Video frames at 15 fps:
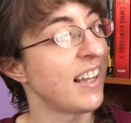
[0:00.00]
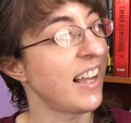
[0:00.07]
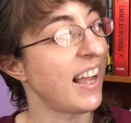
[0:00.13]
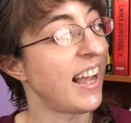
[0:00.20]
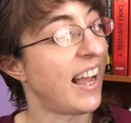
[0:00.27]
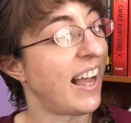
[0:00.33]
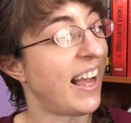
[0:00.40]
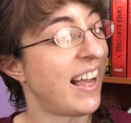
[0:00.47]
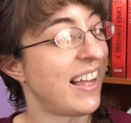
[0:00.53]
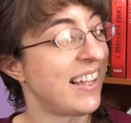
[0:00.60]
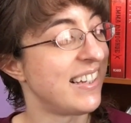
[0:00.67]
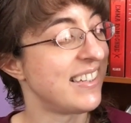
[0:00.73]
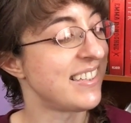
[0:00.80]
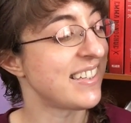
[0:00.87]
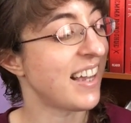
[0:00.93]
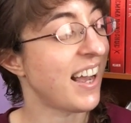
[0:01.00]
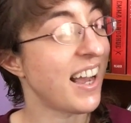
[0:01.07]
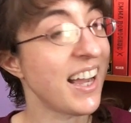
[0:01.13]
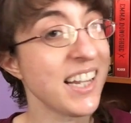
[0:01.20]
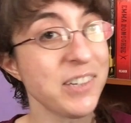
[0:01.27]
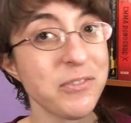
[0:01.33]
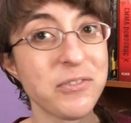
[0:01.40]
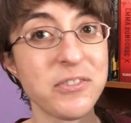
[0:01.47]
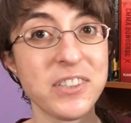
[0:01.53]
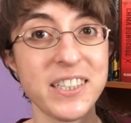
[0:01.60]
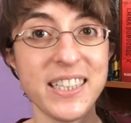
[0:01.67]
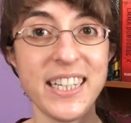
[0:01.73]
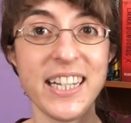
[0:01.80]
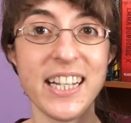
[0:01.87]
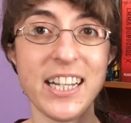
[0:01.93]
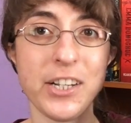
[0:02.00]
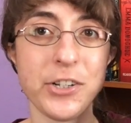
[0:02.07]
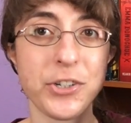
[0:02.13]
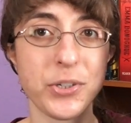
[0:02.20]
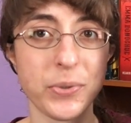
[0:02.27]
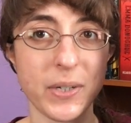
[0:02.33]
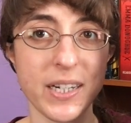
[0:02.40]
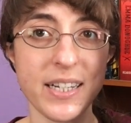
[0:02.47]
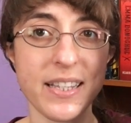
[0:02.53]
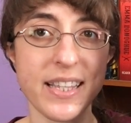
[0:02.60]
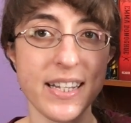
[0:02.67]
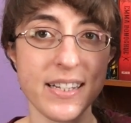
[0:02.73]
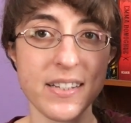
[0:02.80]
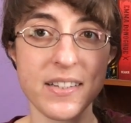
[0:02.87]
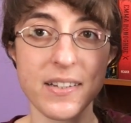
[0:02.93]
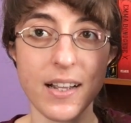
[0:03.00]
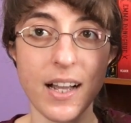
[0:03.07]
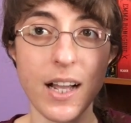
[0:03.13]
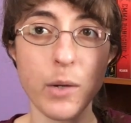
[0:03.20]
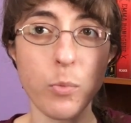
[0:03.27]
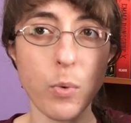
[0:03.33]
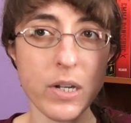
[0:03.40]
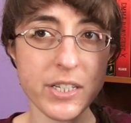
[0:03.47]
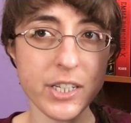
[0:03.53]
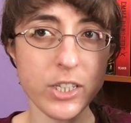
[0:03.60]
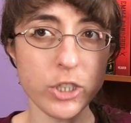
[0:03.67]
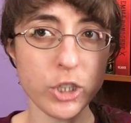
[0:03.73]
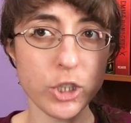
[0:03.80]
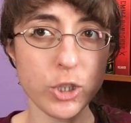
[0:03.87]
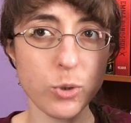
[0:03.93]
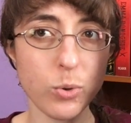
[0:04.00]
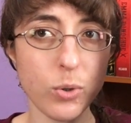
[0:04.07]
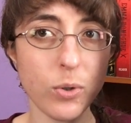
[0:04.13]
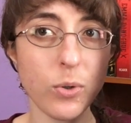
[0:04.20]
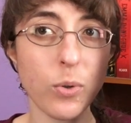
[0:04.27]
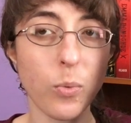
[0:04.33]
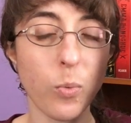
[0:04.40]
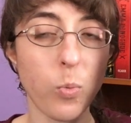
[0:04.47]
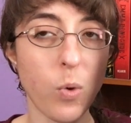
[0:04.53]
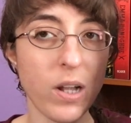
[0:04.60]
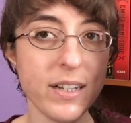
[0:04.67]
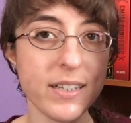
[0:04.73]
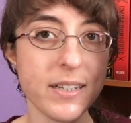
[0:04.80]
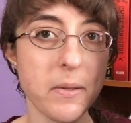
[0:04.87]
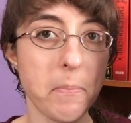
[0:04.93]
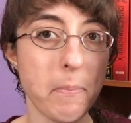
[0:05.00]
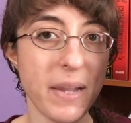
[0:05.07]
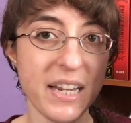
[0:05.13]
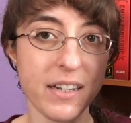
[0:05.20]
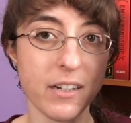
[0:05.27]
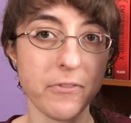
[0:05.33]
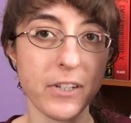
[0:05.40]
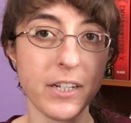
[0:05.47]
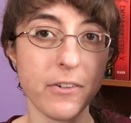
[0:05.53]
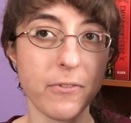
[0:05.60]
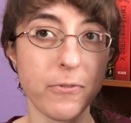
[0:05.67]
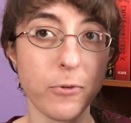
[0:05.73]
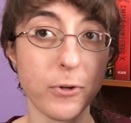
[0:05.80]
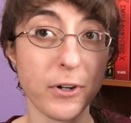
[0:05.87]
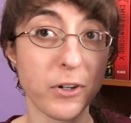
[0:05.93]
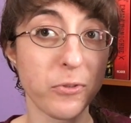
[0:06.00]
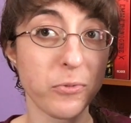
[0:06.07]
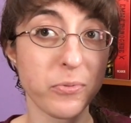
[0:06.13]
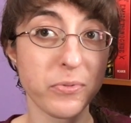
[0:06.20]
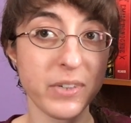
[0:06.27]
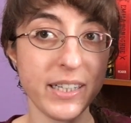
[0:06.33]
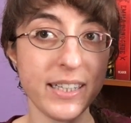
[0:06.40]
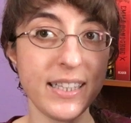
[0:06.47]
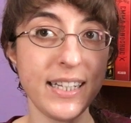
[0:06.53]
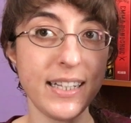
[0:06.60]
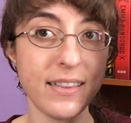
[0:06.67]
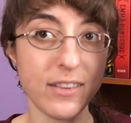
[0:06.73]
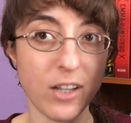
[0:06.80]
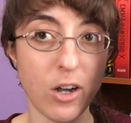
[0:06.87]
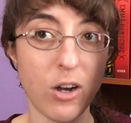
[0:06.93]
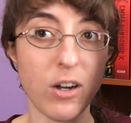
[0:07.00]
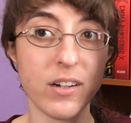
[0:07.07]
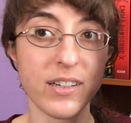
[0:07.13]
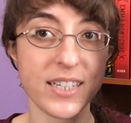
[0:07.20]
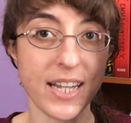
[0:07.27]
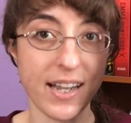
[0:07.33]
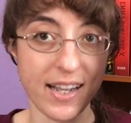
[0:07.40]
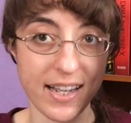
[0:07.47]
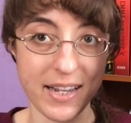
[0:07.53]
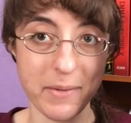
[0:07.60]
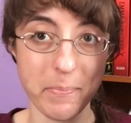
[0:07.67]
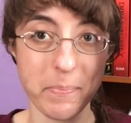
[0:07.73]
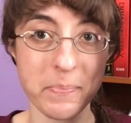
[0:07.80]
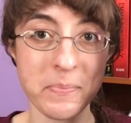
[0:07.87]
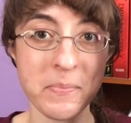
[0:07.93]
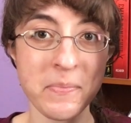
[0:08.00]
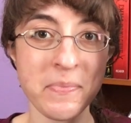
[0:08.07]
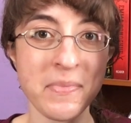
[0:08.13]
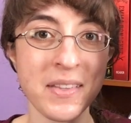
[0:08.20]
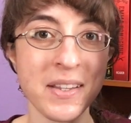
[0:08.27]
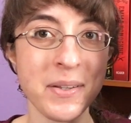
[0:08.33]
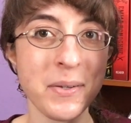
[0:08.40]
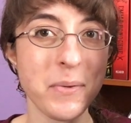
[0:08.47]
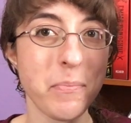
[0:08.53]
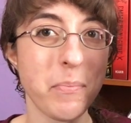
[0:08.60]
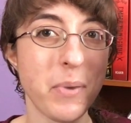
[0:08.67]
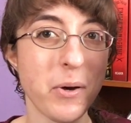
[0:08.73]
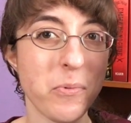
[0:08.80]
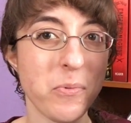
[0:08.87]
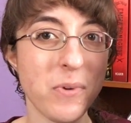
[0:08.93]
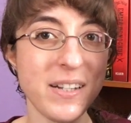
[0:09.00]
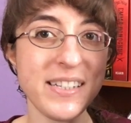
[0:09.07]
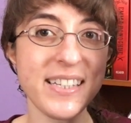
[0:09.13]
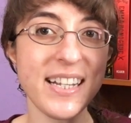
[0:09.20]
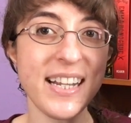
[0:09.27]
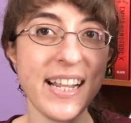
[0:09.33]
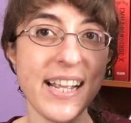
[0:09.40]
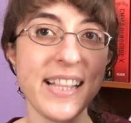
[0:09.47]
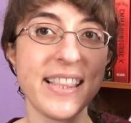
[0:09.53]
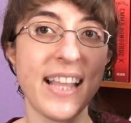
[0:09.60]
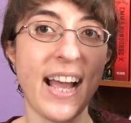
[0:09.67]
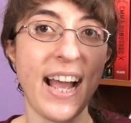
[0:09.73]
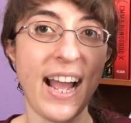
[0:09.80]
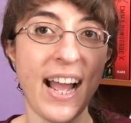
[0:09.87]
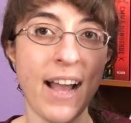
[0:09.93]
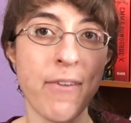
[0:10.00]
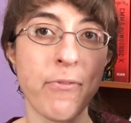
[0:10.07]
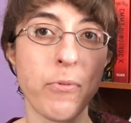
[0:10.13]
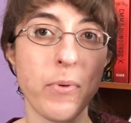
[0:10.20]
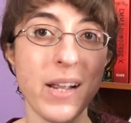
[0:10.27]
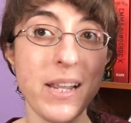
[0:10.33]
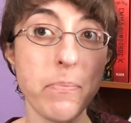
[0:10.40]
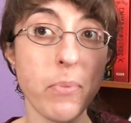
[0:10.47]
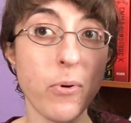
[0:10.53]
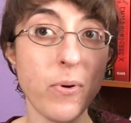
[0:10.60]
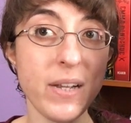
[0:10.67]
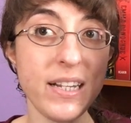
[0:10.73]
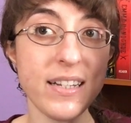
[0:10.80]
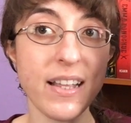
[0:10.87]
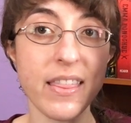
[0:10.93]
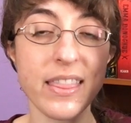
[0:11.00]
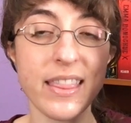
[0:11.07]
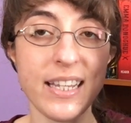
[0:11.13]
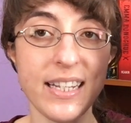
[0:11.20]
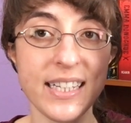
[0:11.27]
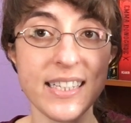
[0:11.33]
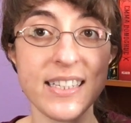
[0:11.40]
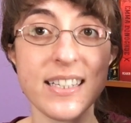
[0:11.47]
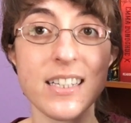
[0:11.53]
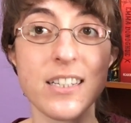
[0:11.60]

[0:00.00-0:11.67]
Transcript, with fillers: And I really enjoyed this. I wasn't sure what to make of it for a really long time. But once I hit the halfway point, things